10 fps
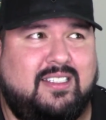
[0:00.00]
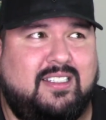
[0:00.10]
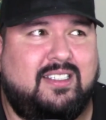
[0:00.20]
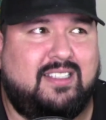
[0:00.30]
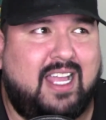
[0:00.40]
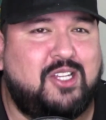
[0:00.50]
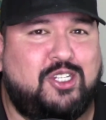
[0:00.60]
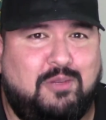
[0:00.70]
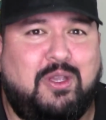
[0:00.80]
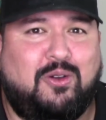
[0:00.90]
that
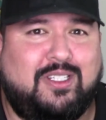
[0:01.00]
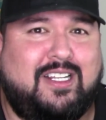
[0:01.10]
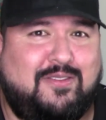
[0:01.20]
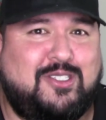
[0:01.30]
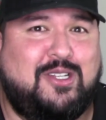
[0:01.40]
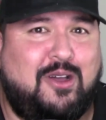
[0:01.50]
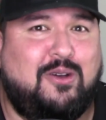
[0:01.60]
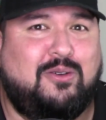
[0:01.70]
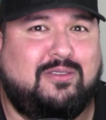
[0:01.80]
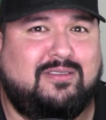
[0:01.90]
should be old enough to
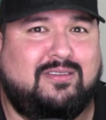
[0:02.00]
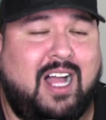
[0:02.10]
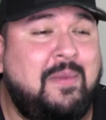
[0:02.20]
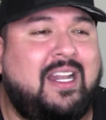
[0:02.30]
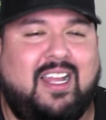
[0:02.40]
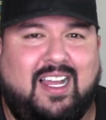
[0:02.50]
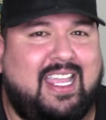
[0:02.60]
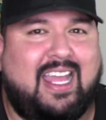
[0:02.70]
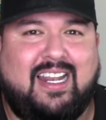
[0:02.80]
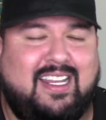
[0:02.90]
know. I mean,
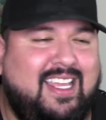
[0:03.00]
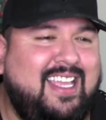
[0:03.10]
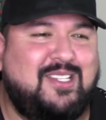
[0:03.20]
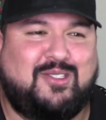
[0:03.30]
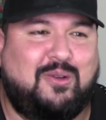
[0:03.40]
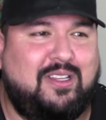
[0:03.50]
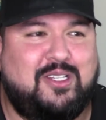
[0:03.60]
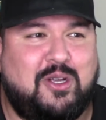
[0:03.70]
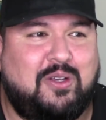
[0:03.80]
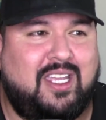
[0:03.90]
again, he's totally
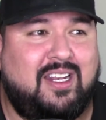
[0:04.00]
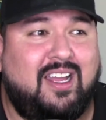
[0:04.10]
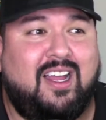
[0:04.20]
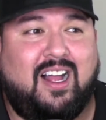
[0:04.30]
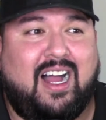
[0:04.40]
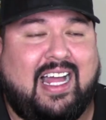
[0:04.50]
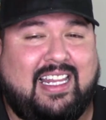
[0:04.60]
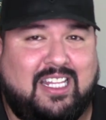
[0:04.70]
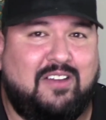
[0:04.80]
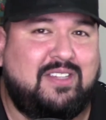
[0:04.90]
joking. I
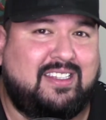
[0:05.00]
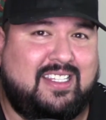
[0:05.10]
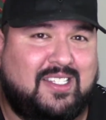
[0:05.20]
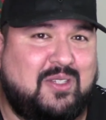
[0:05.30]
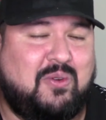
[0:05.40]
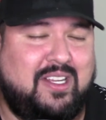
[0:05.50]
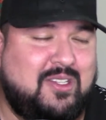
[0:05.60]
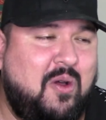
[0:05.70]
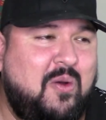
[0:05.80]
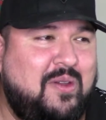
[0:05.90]
love that this is where he's
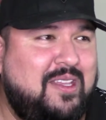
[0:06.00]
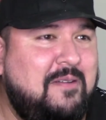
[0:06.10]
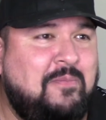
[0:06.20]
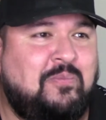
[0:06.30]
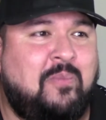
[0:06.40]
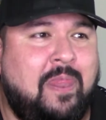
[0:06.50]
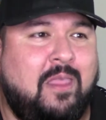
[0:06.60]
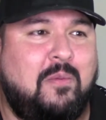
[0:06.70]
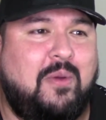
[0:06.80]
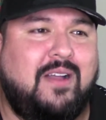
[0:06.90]
going with it,
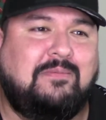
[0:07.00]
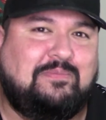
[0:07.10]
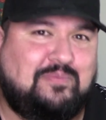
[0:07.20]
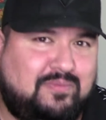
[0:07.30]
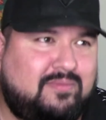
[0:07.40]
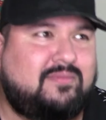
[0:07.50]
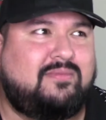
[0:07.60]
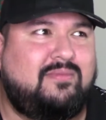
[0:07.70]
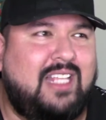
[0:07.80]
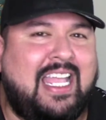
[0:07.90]
but
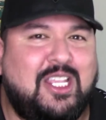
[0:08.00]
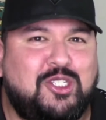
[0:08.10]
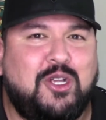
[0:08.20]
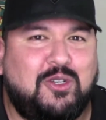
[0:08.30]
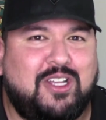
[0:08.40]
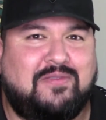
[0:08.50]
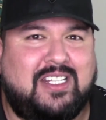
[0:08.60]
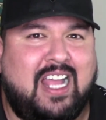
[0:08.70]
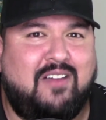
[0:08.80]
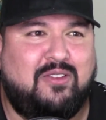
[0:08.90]
his jokes often
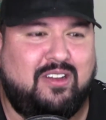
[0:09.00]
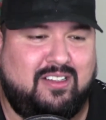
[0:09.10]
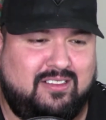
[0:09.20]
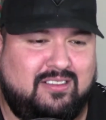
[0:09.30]
have a